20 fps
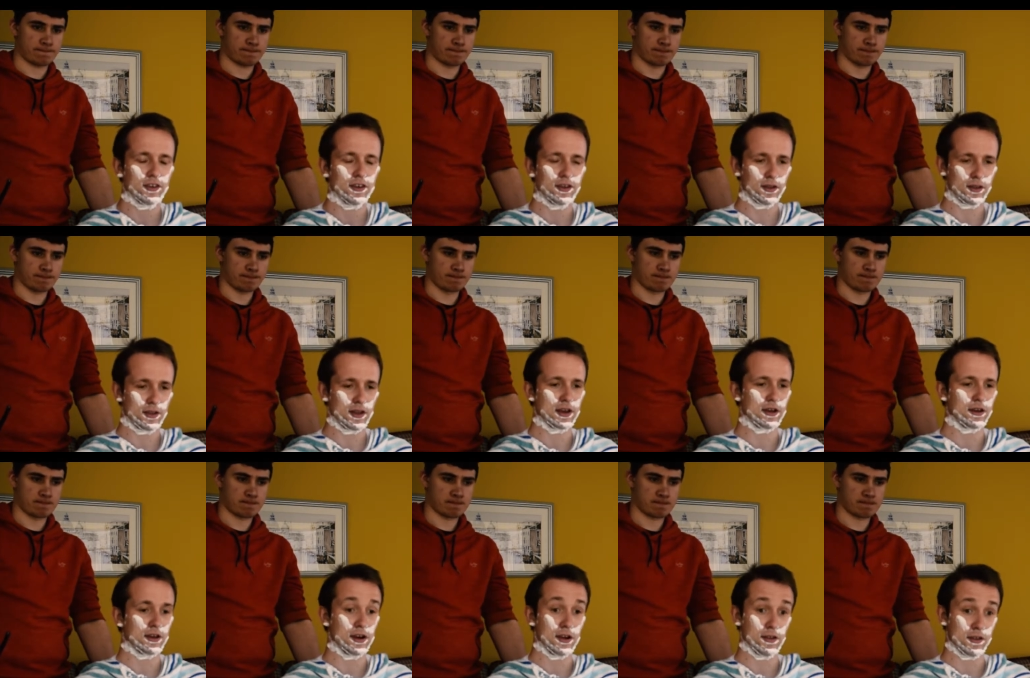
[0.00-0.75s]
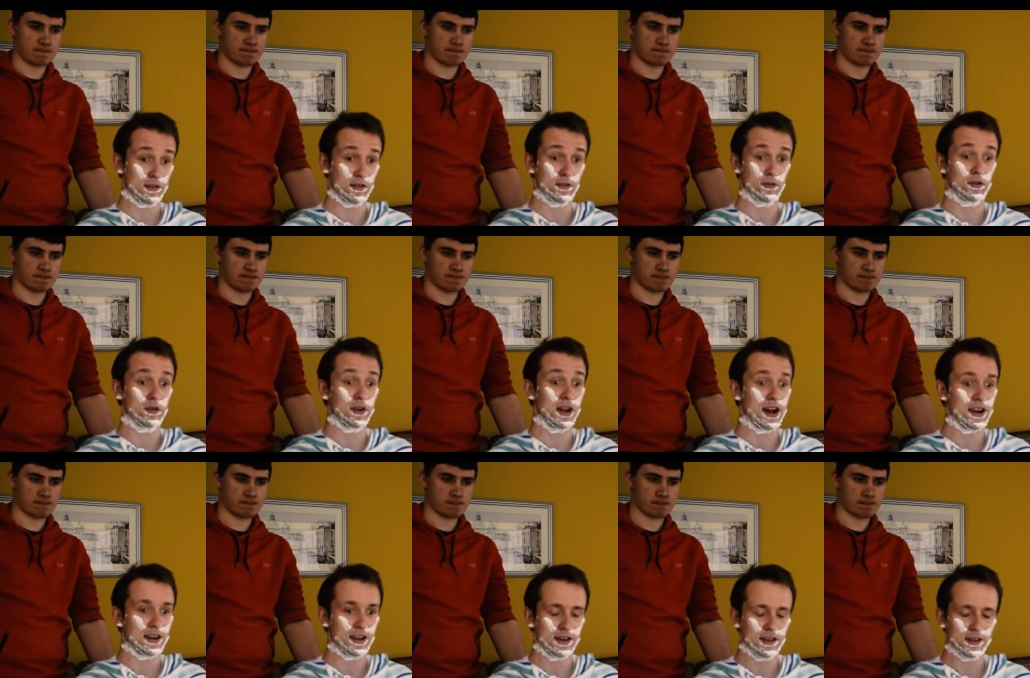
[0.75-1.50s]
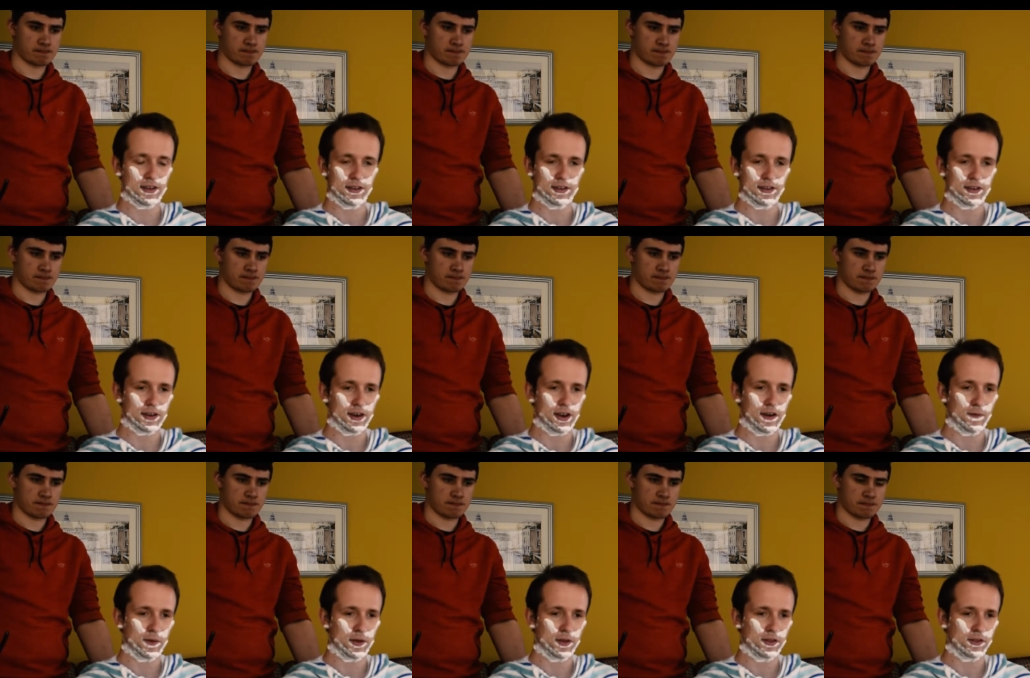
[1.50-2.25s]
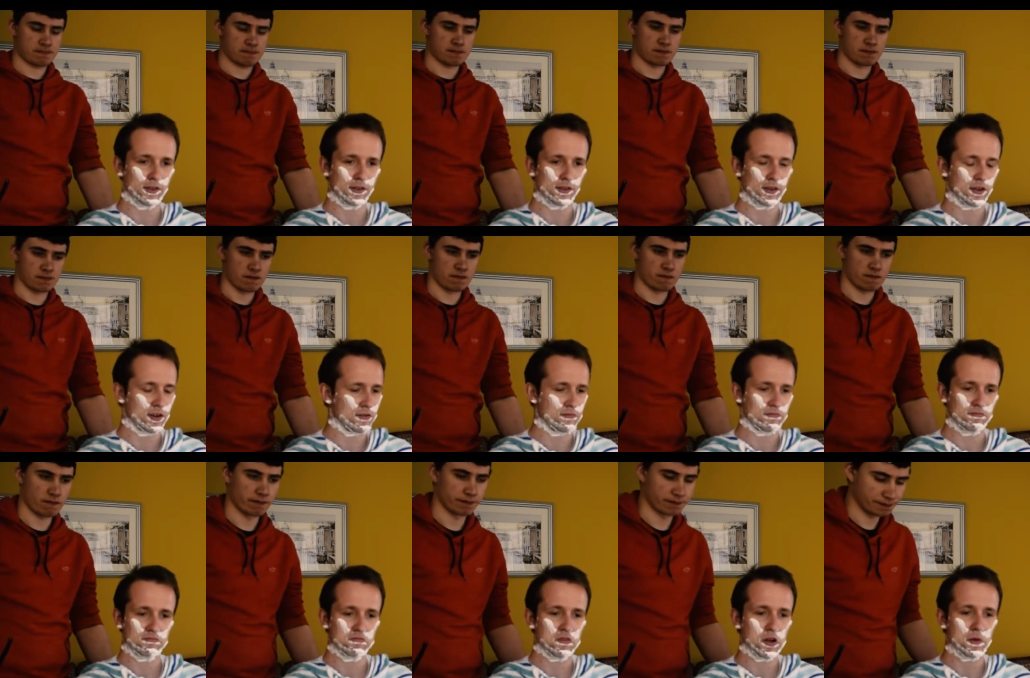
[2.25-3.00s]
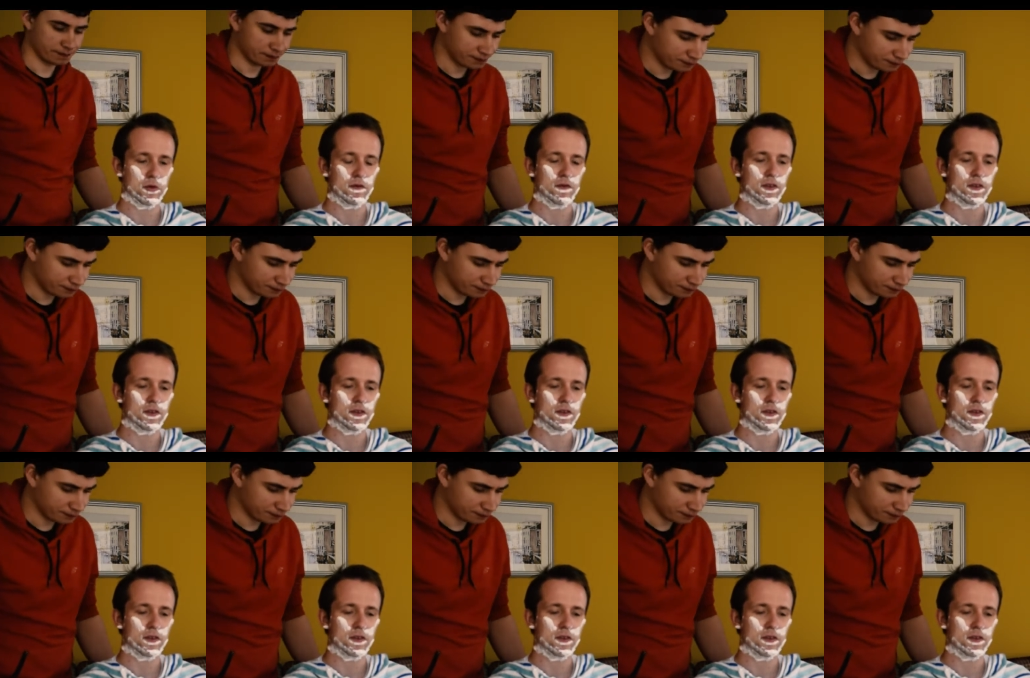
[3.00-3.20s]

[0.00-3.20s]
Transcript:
Speaker 1: and think you know they're still good ideas, you know, but they're just not not be